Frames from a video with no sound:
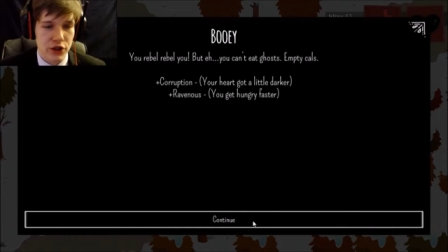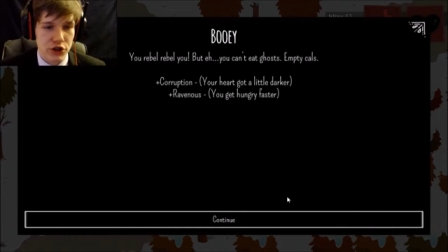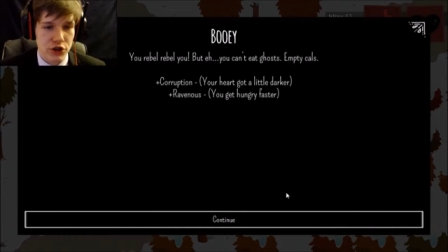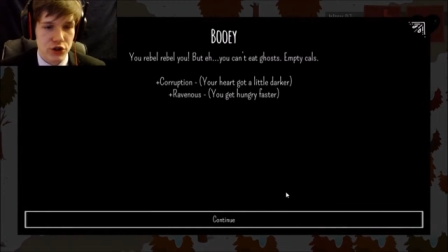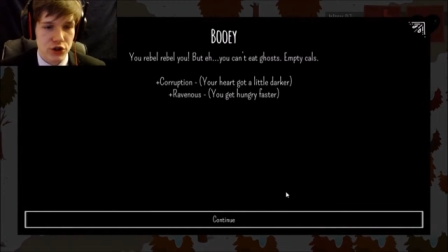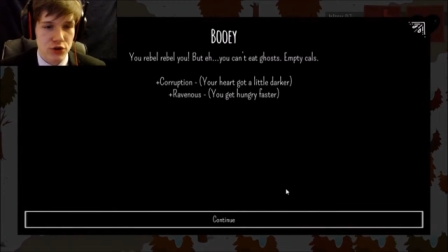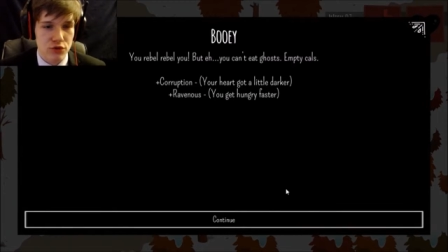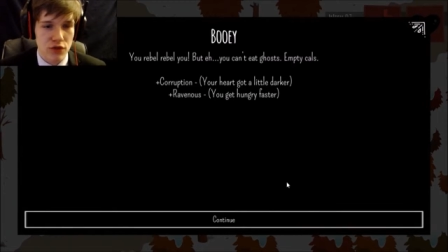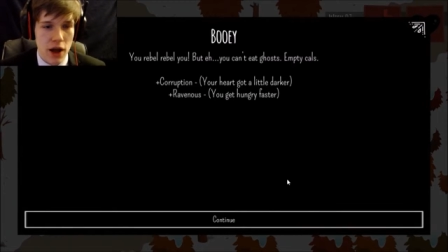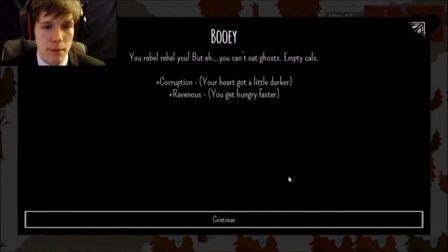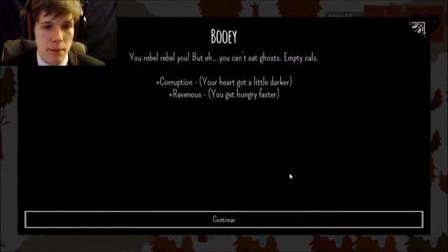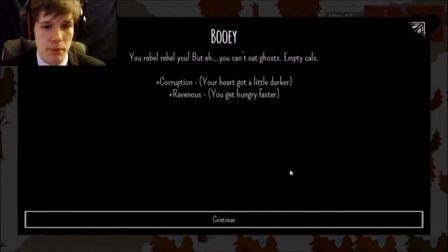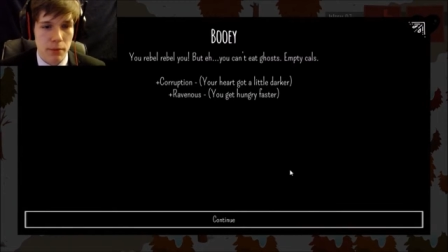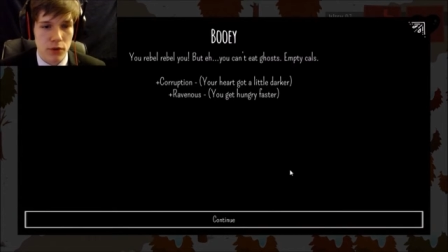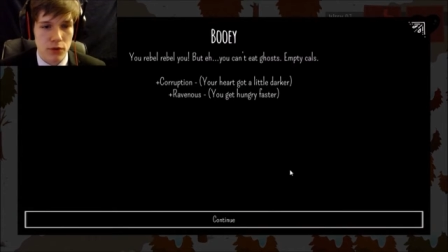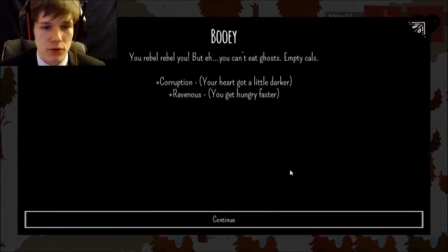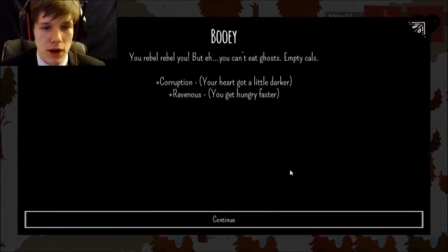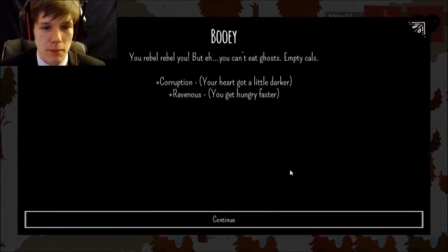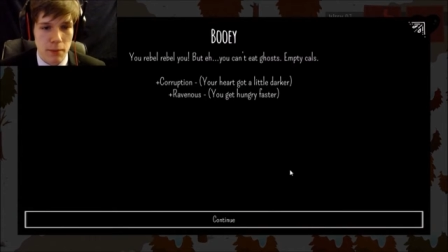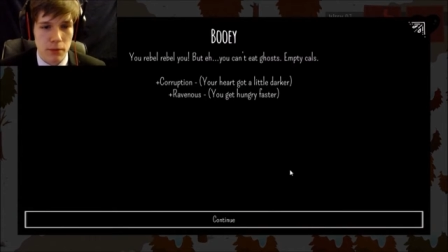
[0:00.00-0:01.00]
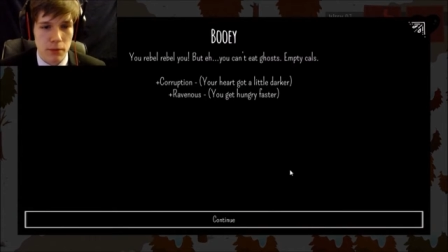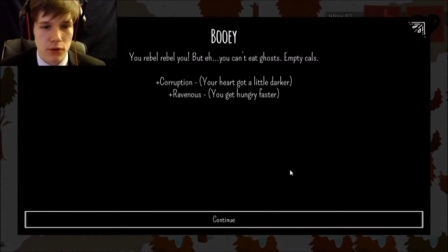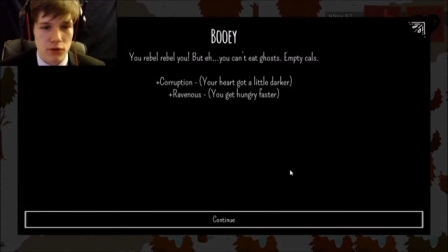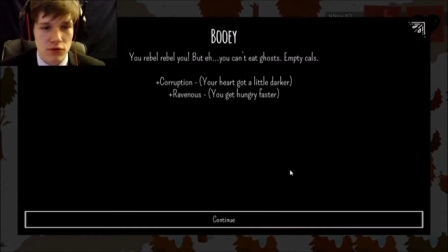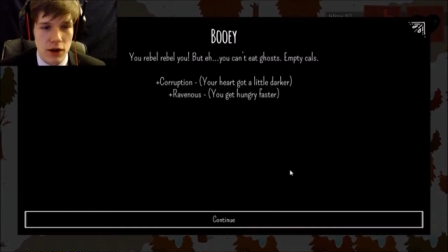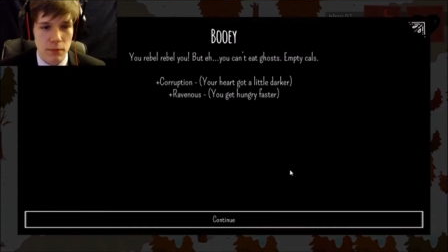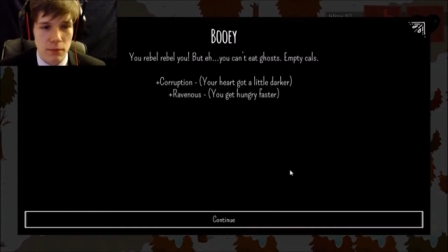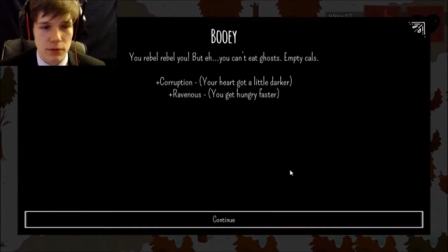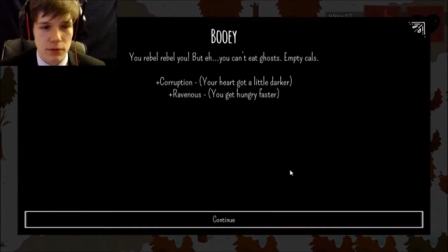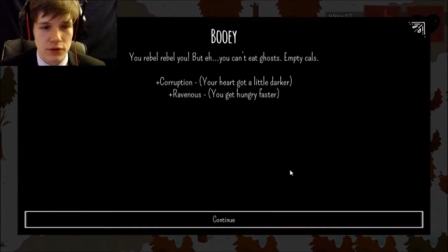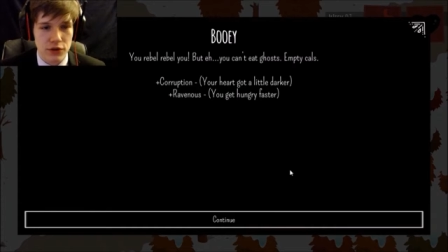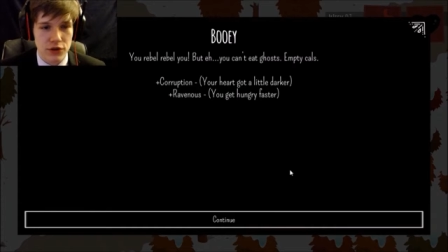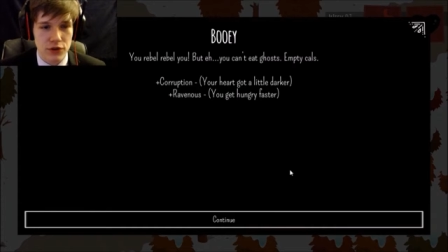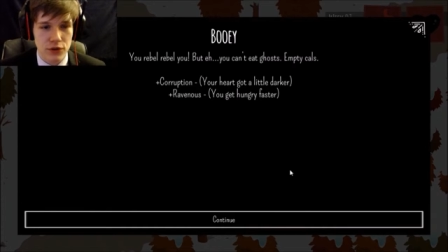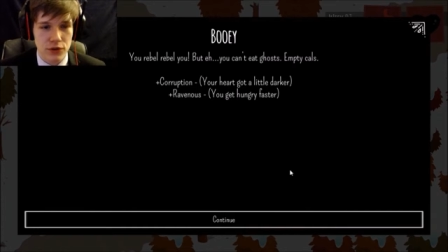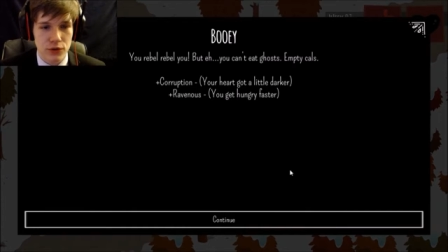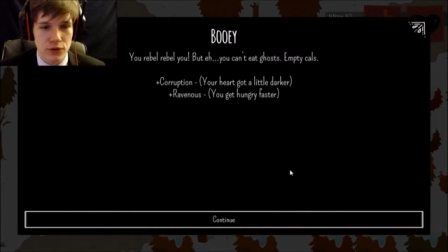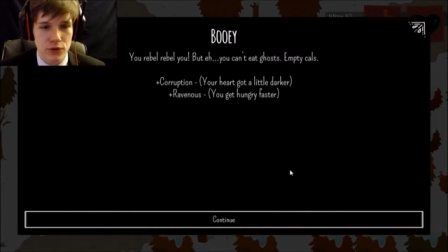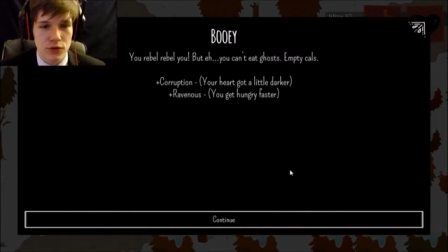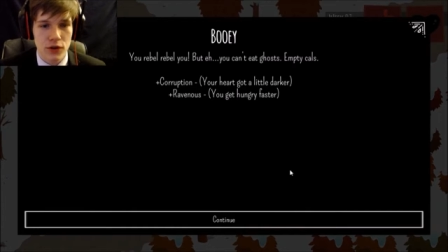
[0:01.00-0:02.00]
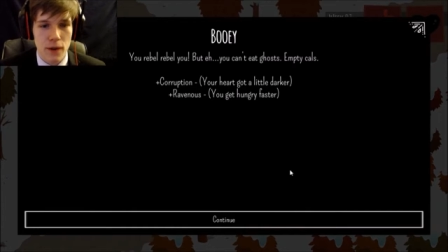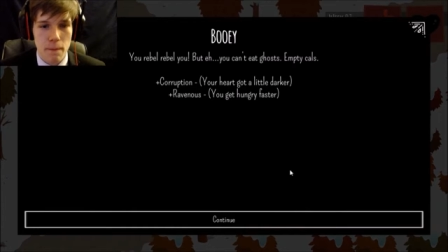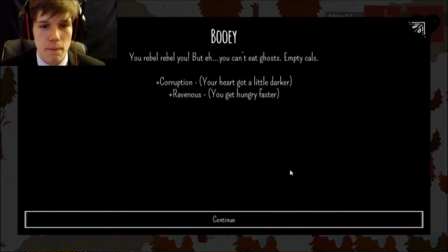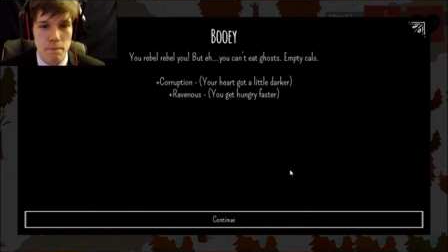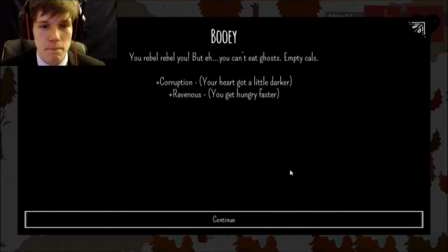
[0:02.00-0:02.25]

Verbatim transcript: You rebel, rebel, rebel you.